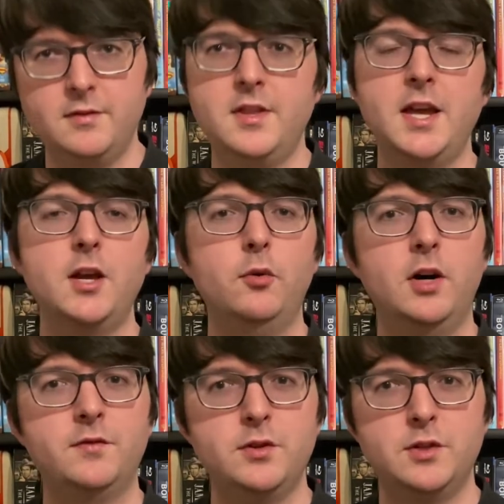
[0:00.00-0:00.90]
they go
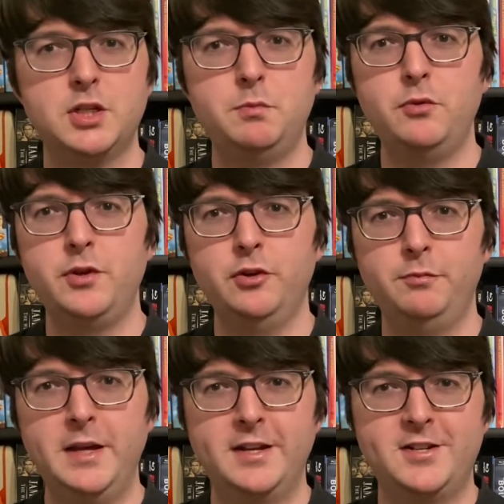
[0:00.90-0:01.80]
off to this spooky old
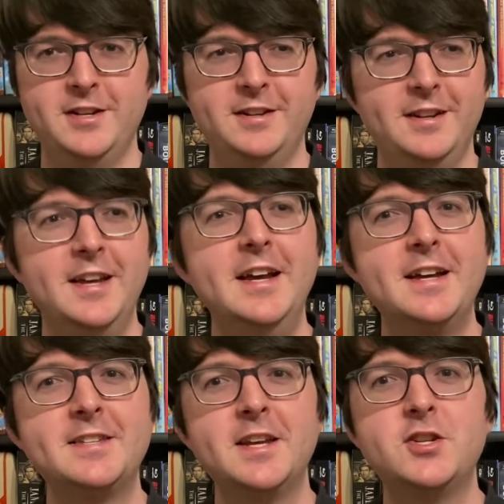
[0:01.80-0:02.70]
mansion
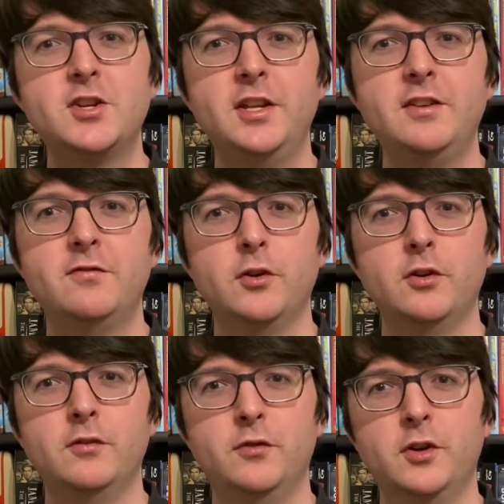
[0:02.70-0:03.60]
essentially
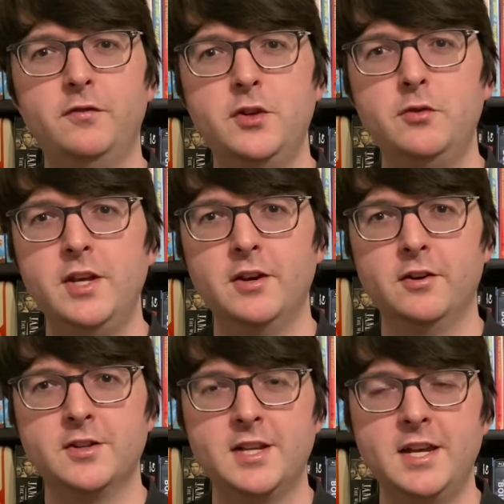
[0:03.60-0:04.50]
for a few
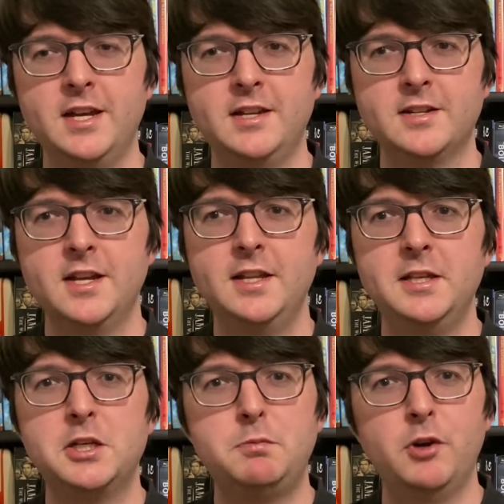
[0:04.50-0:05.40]
years, and the
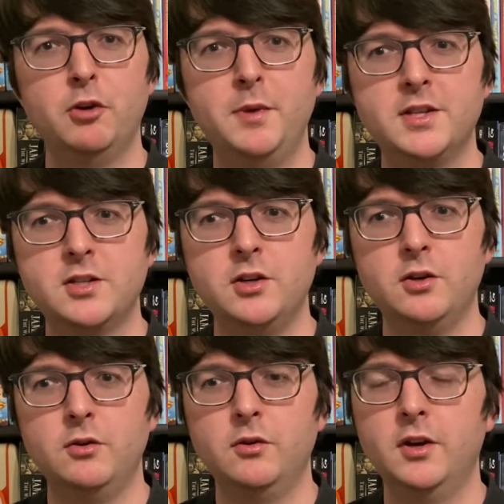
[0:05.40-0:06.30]
experiments
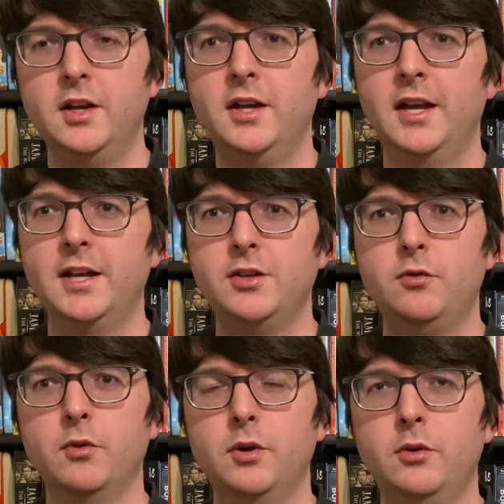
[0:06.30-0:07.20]
go and
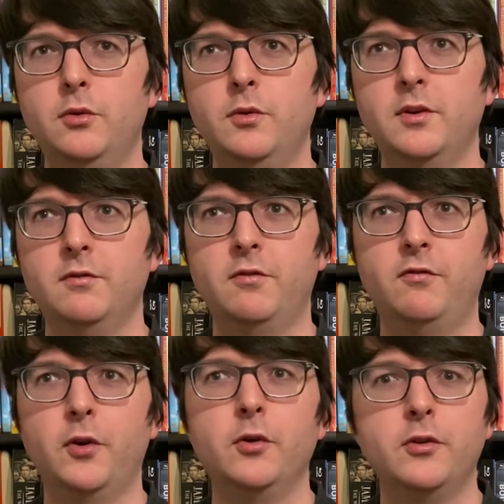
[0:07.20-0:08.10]
grow
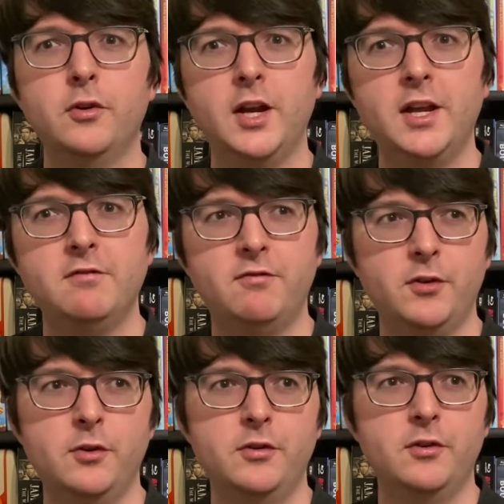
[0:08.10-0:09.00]
further and
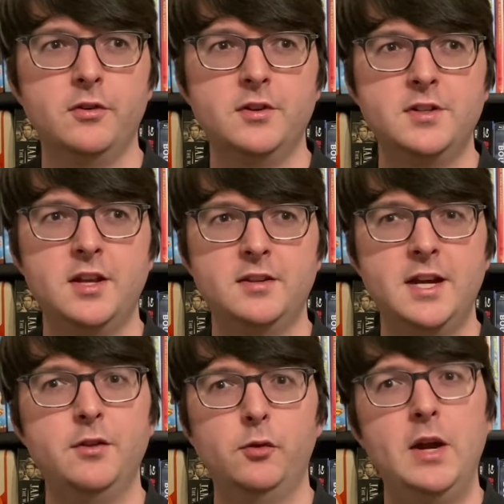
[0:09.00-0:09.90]
further
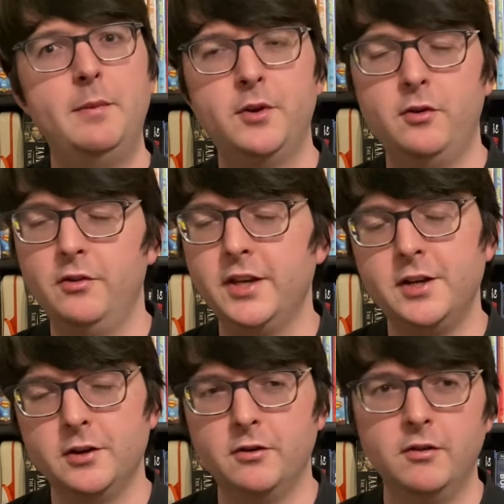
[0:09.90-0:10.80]
down the rabbit hole they
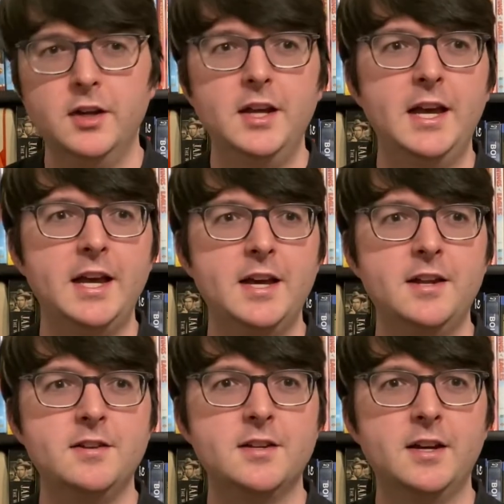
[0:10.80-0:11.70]
go.
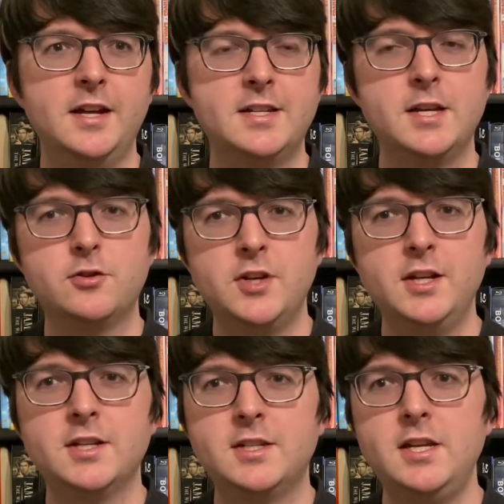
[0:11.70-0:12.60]
And it's interesting
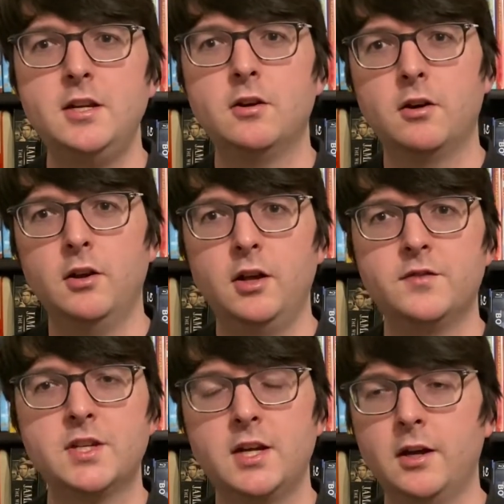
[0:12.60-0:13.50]
to see
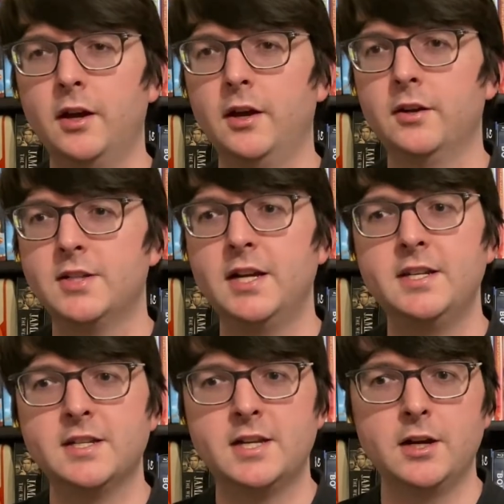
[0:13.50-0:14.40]
Karloff's
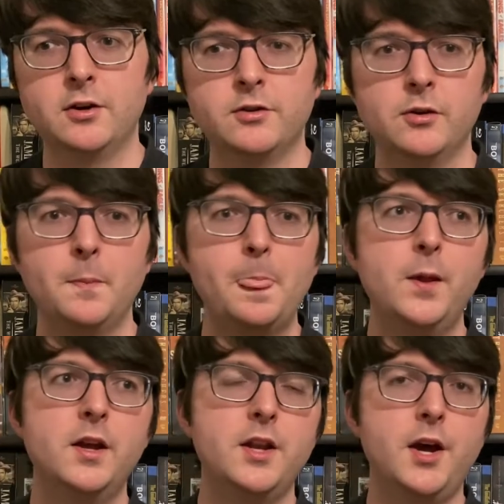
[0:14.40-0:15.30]
scientist character
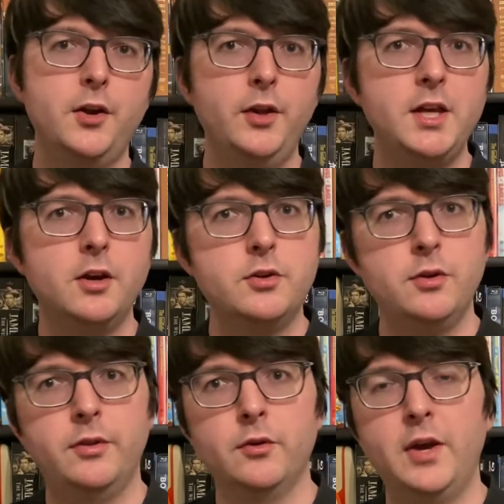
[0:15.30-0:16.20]
not only go
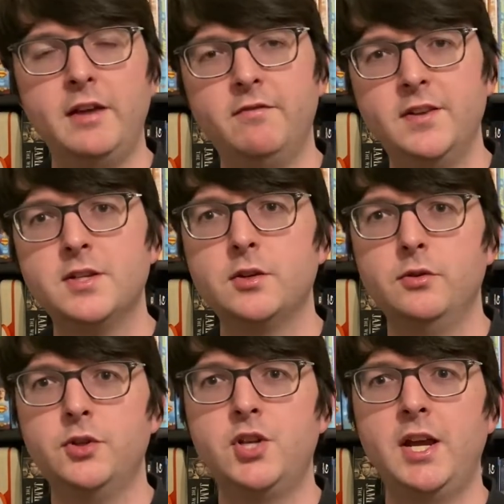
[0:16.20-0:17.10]
through a
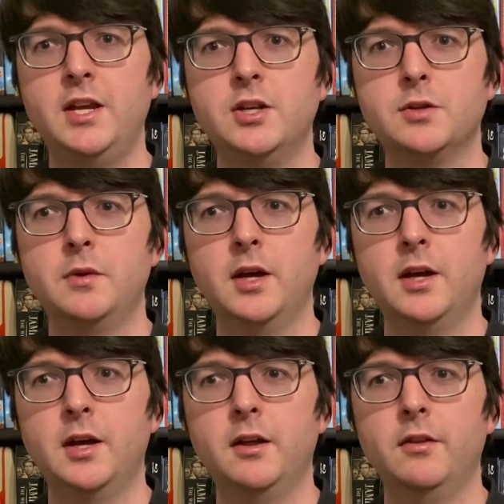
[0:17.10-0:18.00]
physical change
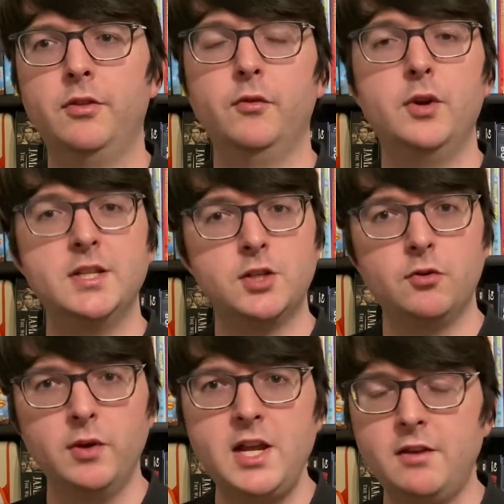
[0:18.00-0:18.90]
through his
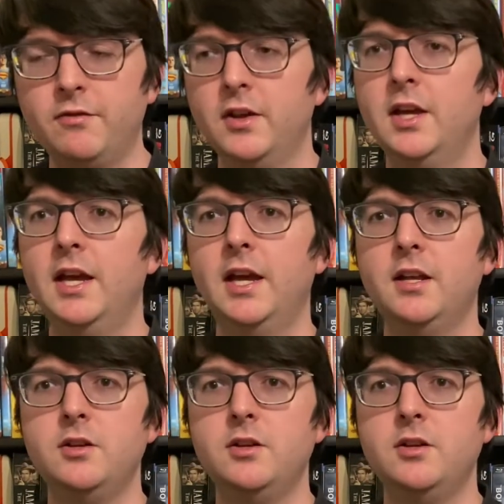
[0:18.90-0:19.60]
grief, and